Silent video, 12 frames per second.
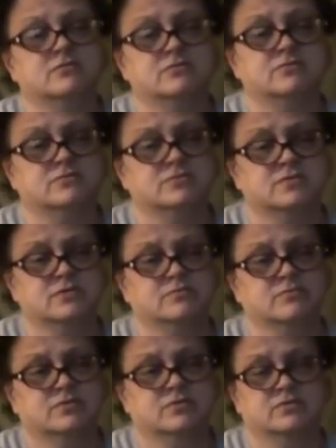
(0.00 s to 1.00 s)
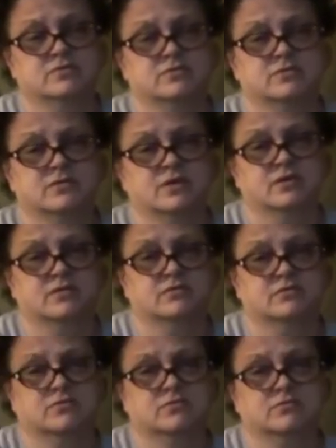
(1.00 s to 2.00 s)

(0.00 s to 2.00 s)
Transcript: to do something together.